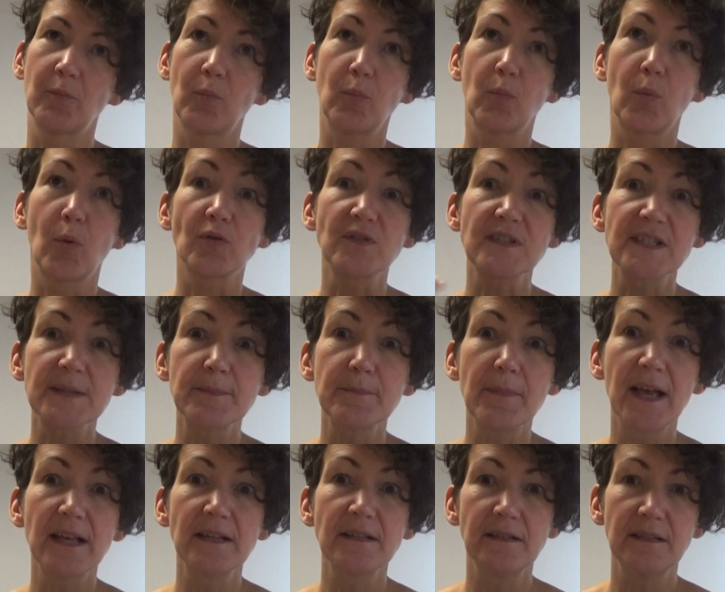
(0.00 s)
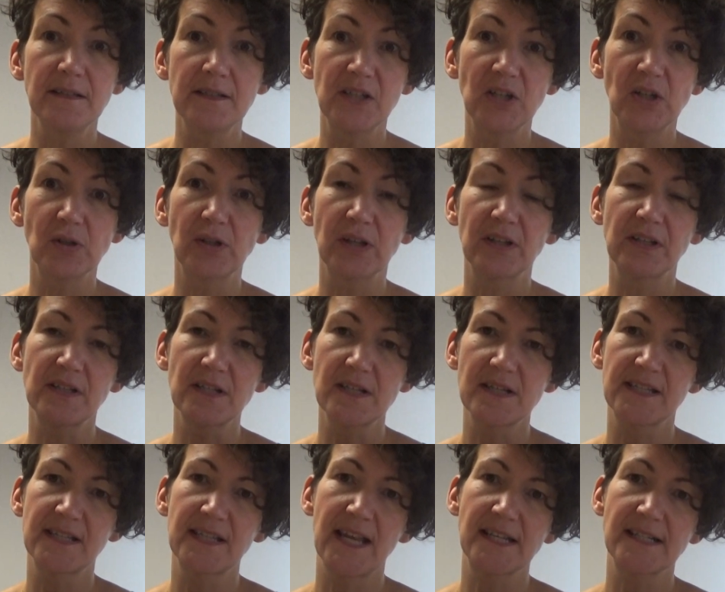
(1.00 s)
What smells you can
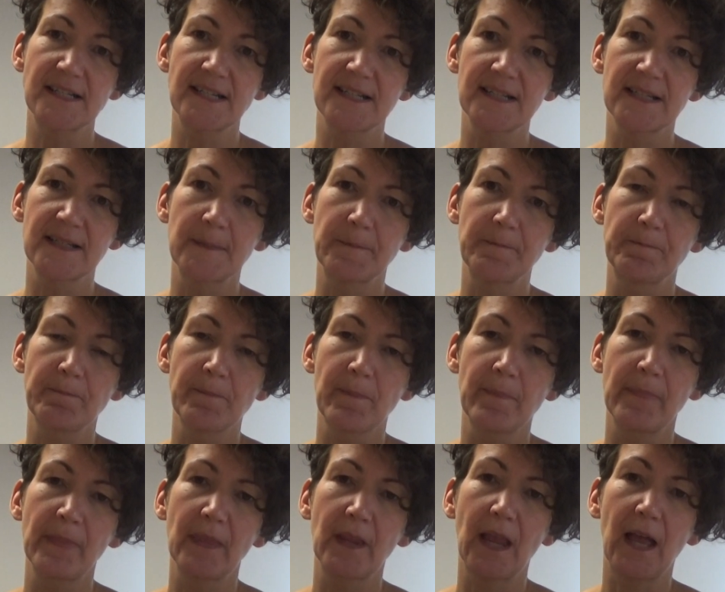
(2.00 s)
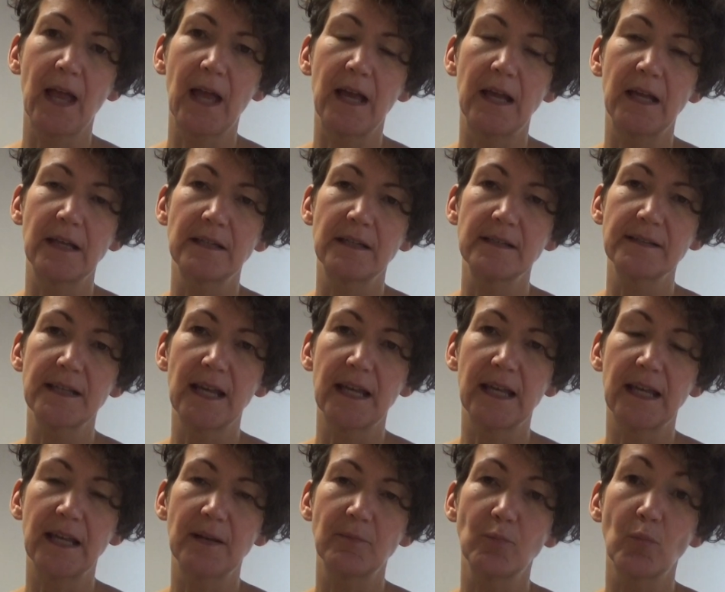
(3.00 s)
sense, and
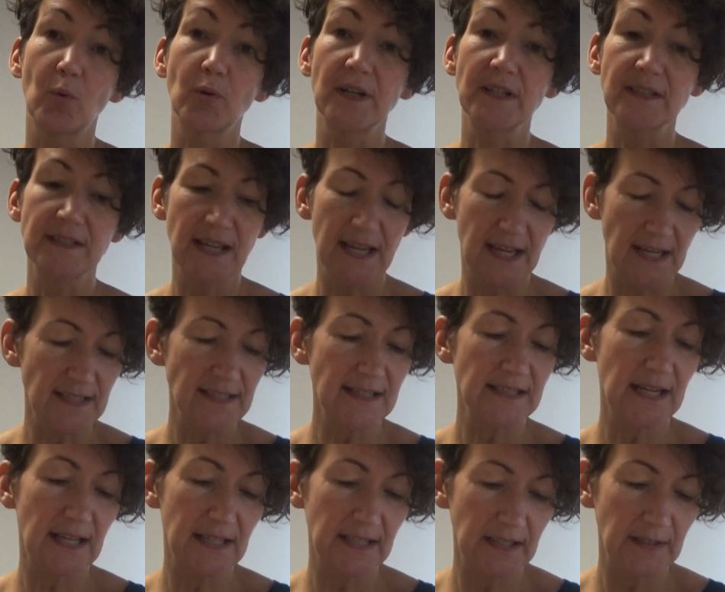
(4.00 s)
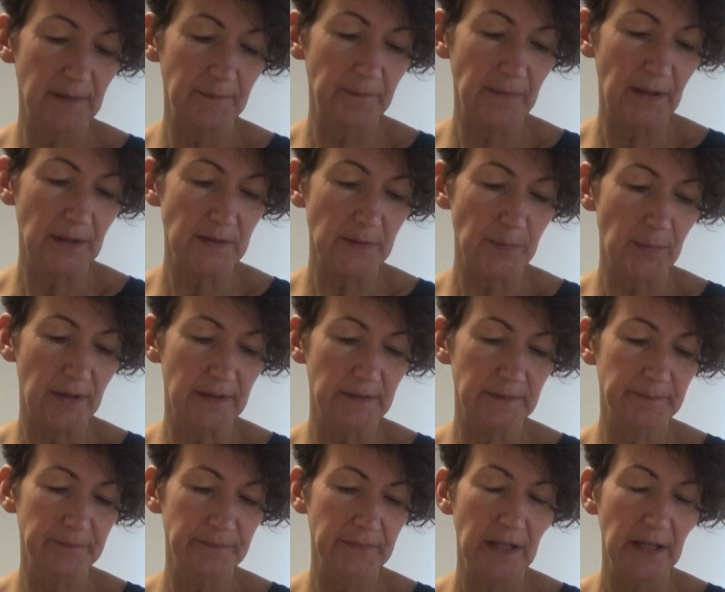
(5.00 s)
what it tastes like as well.